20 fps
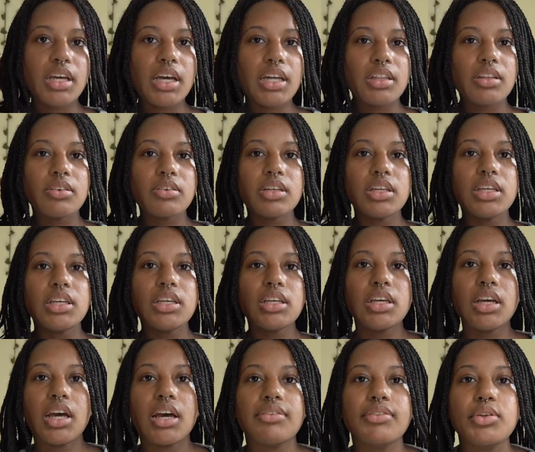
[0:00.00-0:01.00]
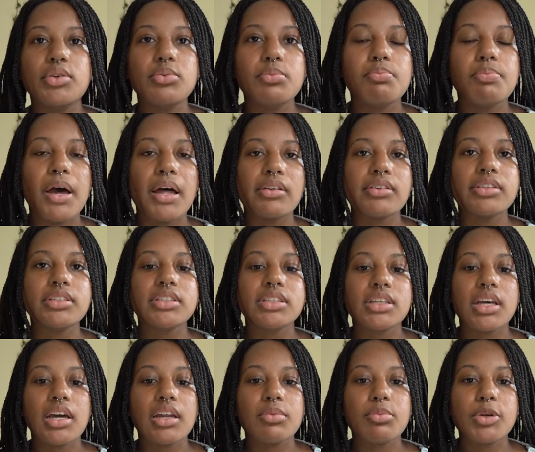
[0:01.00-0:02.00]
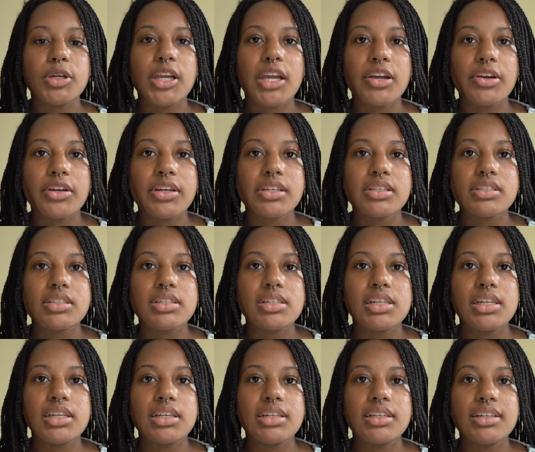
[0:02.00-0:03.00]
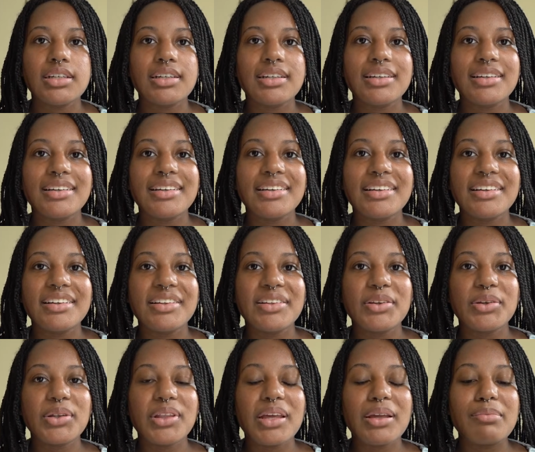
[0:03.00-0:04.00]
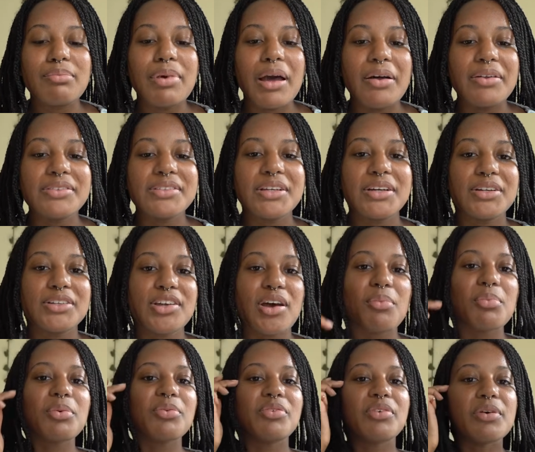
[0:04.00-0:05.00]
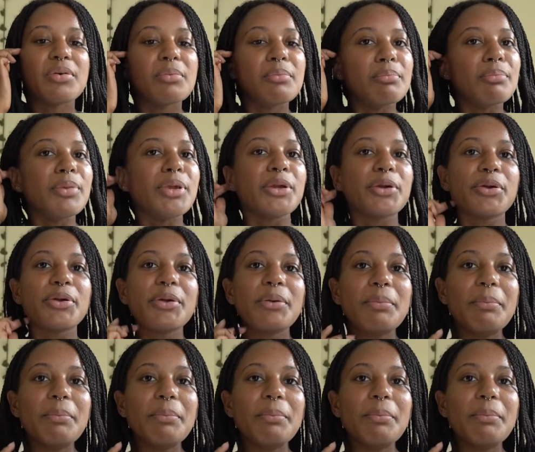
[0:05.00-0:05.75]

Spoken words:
I low-key have you balance kind of precariously. You're like balancing on top of a mirror,